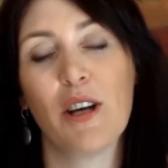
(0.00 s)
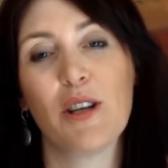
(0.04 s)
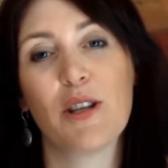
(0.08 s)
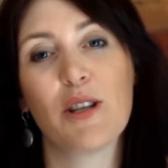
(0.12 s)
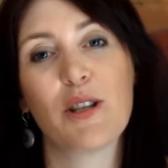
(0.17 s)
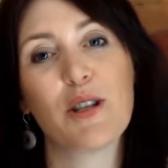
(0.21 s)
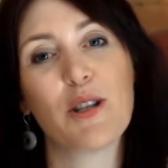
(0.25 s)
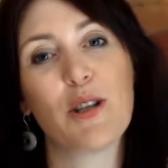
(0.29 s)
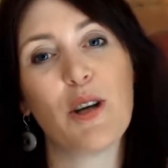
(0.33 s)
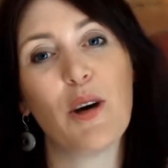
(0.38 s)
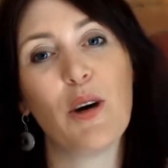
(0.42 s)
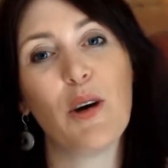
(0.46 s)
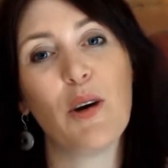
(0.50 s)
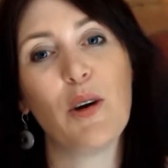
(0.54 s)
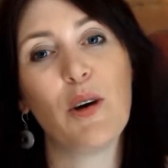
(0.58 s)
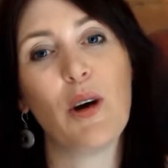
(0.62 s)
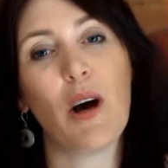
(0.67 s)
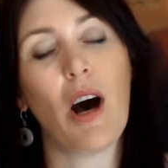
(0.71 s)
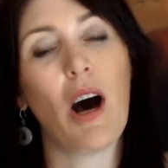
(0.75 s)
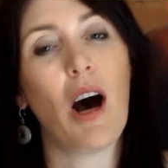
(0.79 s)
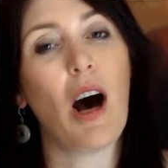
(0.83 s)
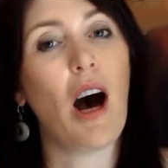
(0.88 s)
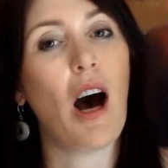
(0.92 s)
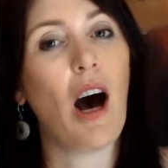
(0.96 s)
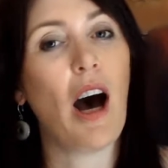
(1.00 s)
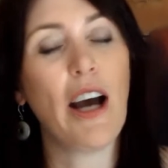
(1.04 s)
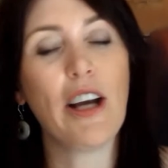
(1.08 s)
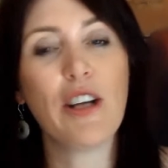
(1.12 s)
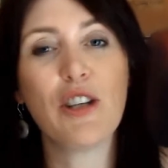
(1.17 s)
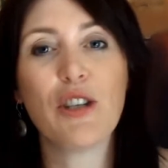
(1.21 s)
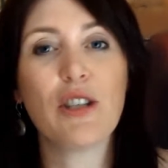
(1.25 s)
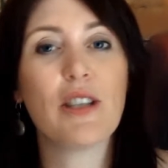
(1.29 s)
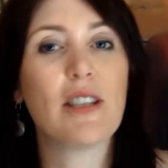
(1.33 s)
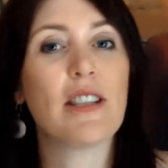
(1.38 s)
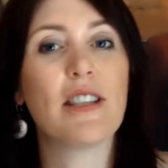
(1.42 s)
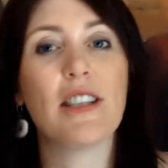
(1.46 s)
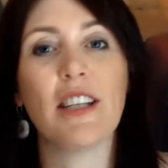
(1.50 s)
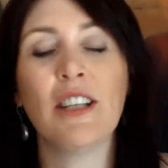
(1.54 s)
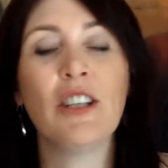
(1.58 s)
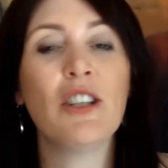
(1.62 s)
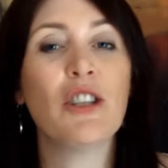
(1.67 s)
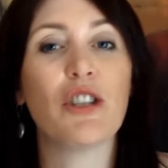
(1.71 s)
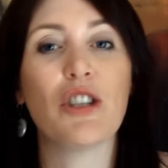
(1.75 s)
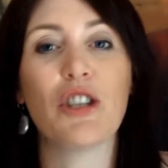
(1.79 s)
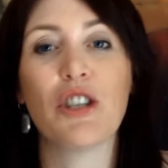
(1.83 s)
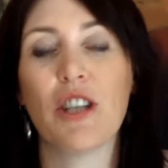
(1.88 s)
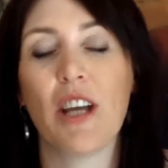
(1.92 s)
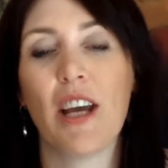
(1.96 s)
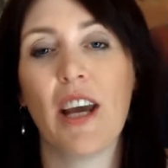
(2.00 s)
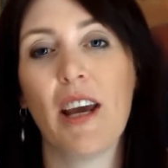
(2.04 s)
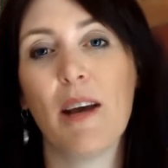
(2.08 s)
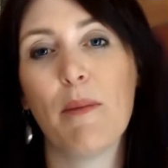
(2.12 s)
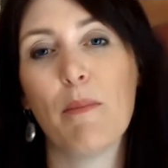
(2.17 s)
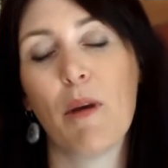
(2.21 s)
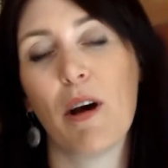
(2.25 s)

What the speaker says: So I just didn't share